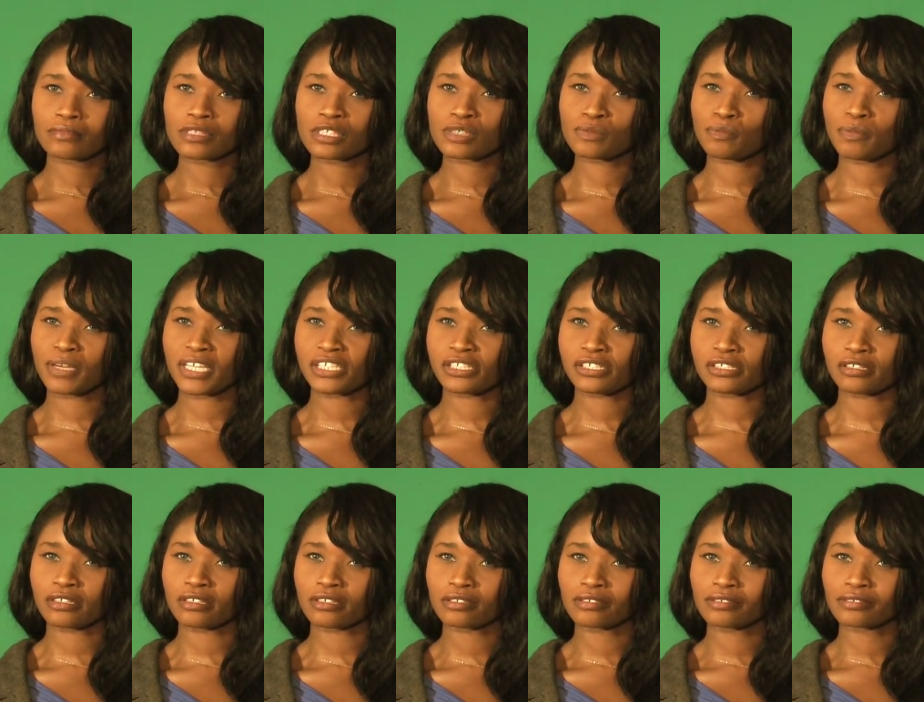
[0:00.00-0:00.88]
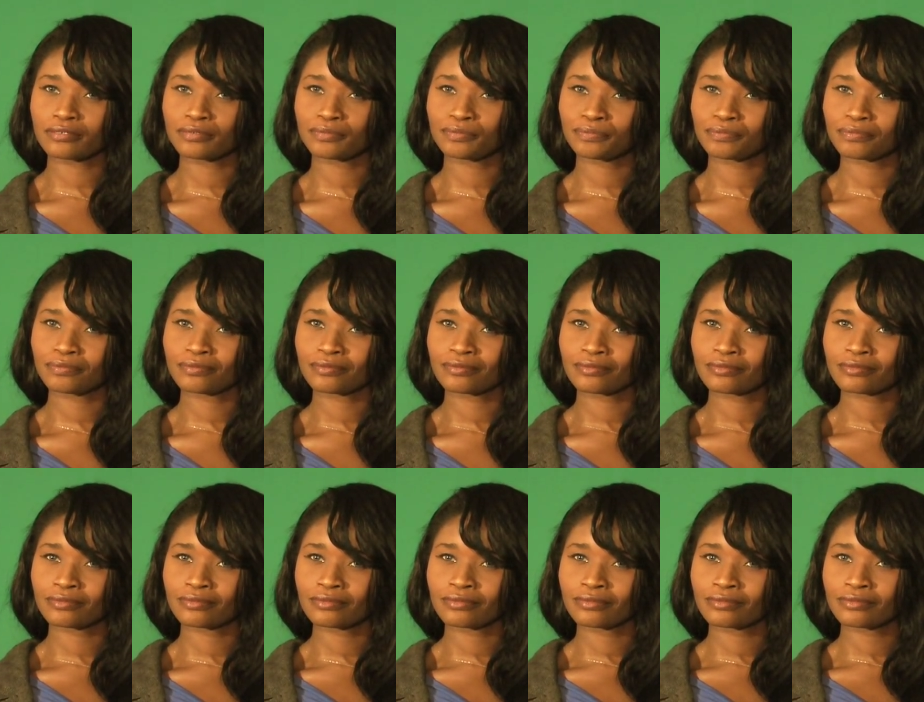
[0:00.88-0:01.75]
Special.
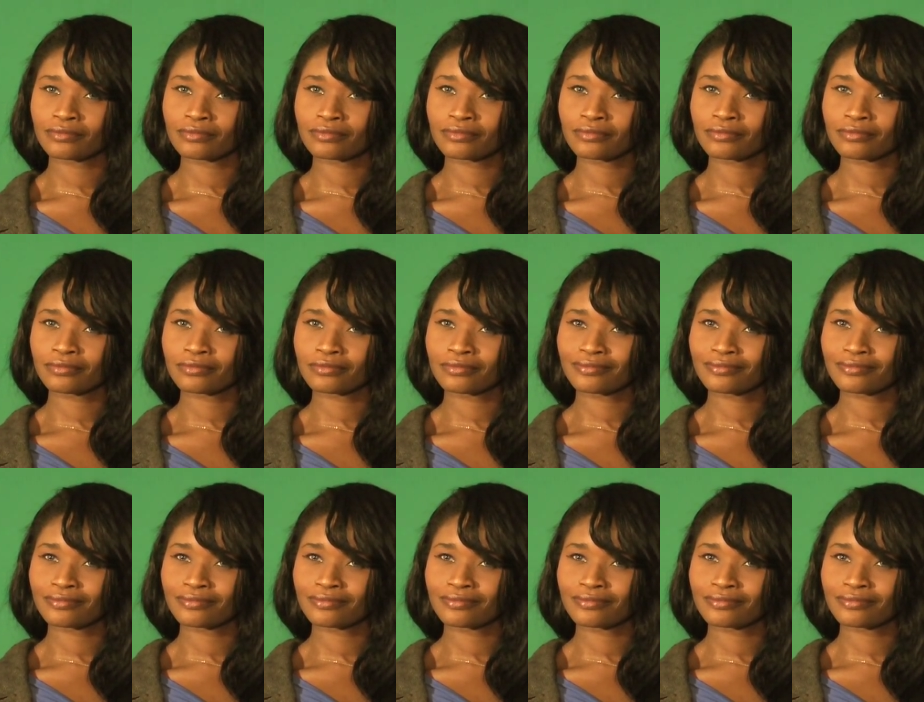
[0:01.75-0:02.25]
Excuse me?